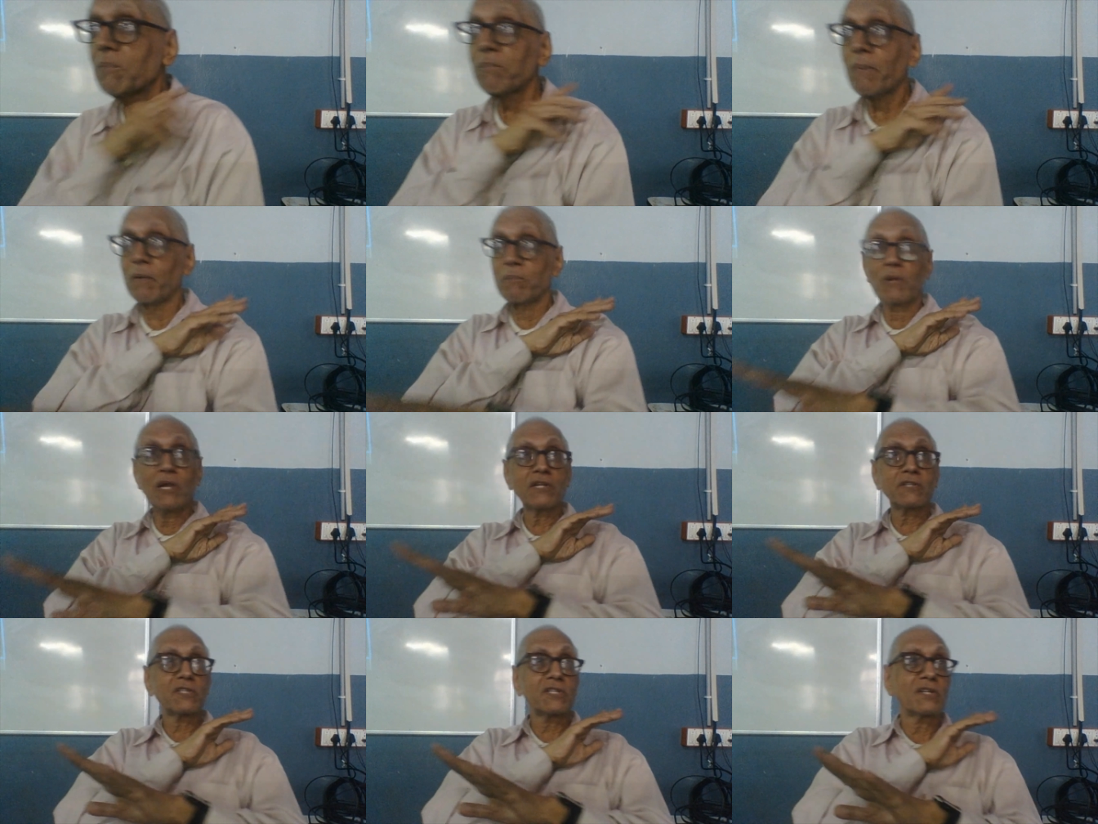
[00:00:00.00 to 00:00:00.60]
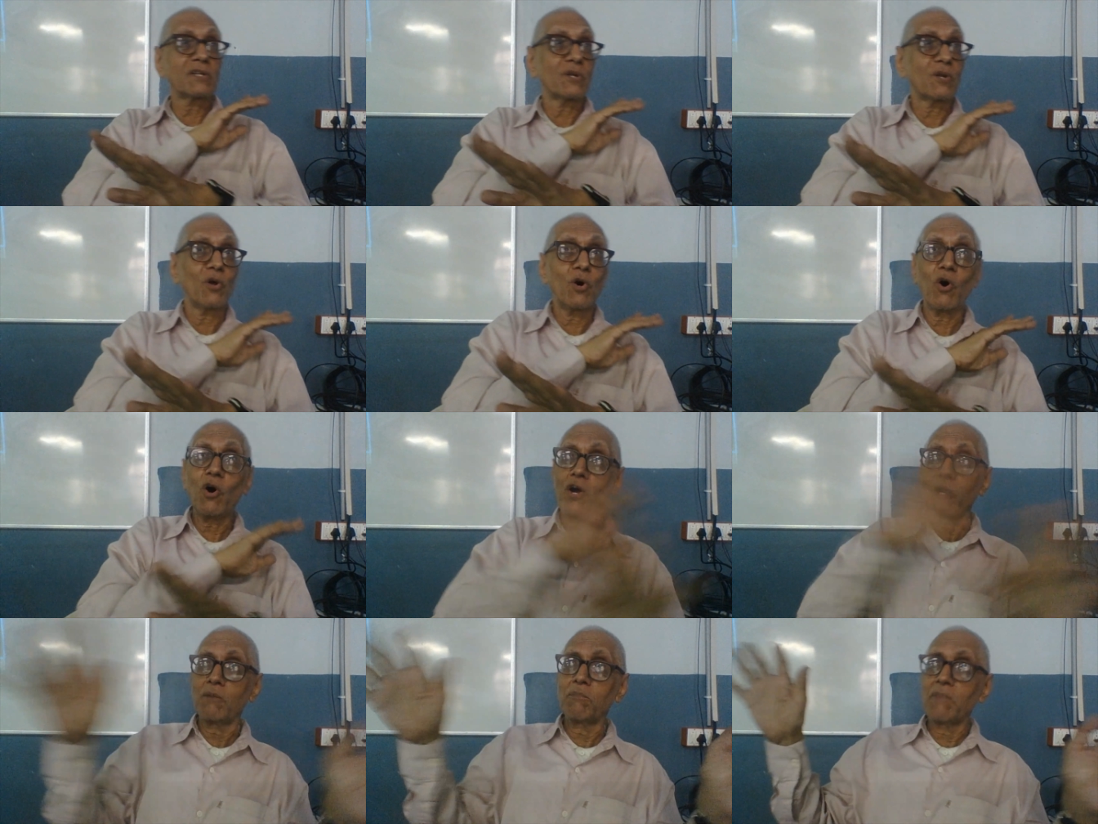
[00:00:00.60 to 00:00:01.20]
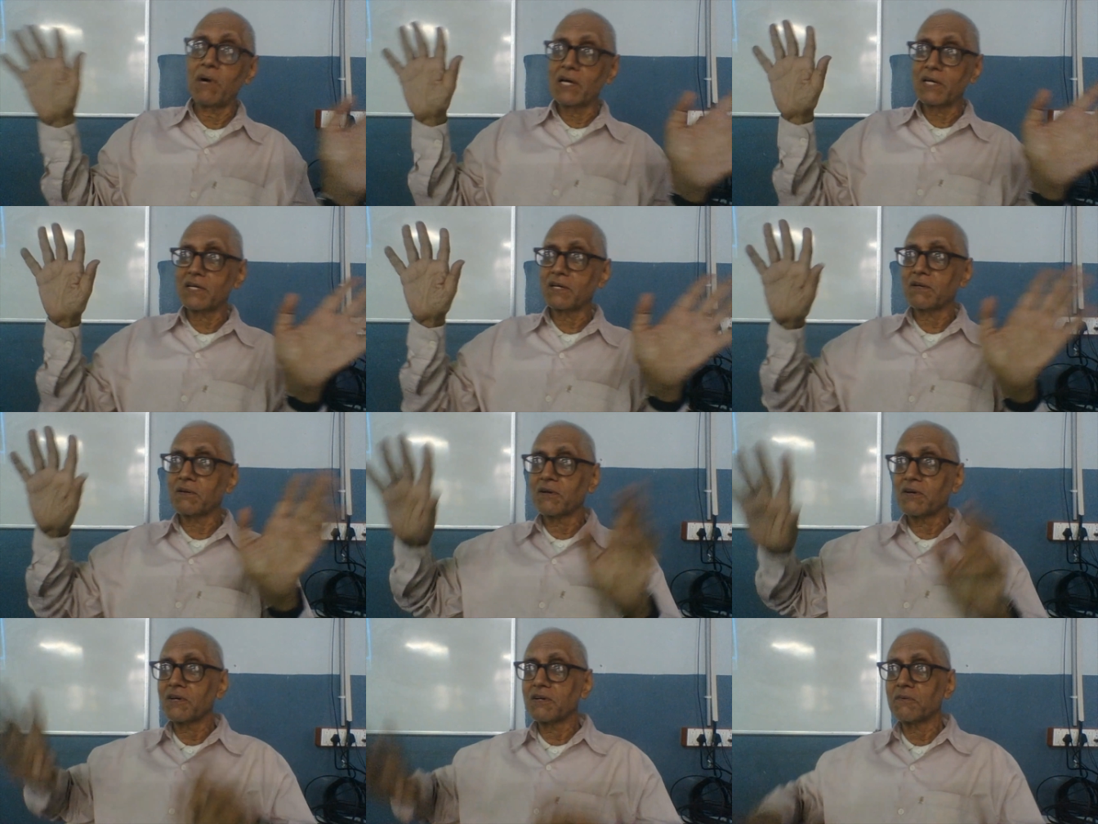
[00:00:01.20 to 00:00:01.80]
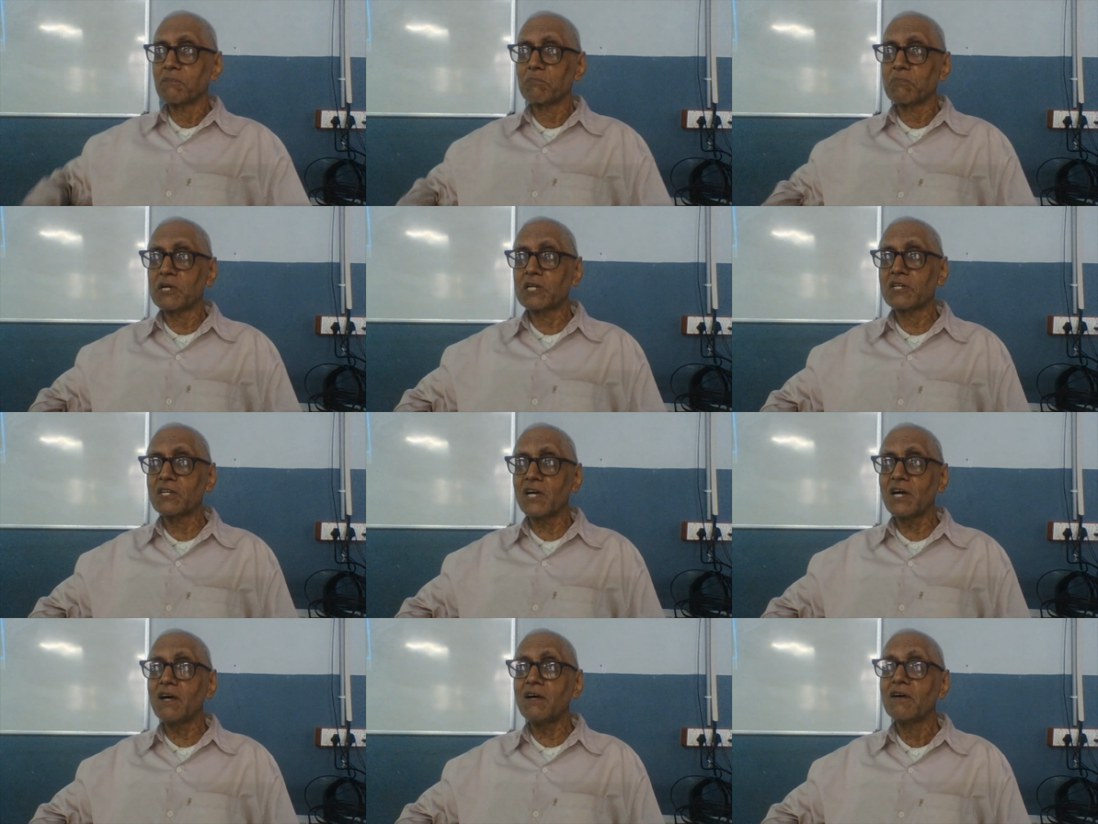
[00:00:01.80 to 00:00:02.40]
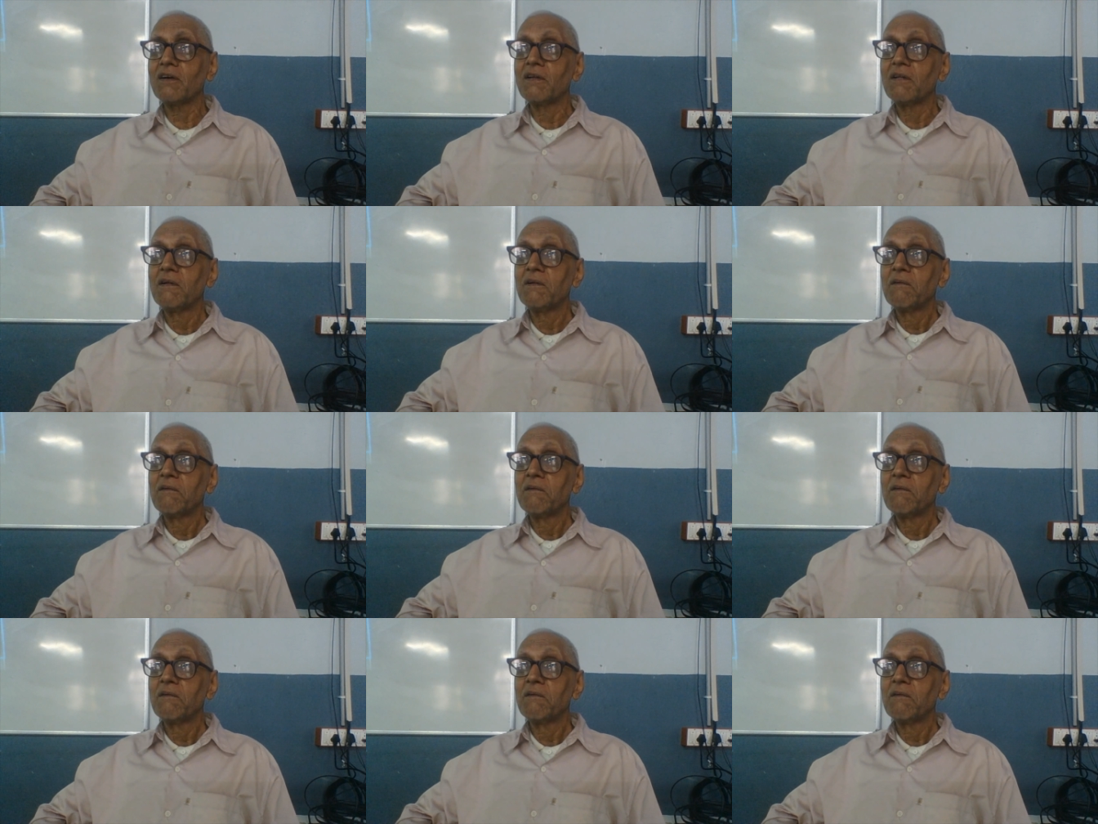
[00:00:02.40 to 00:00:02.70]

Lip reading: publish in all my media,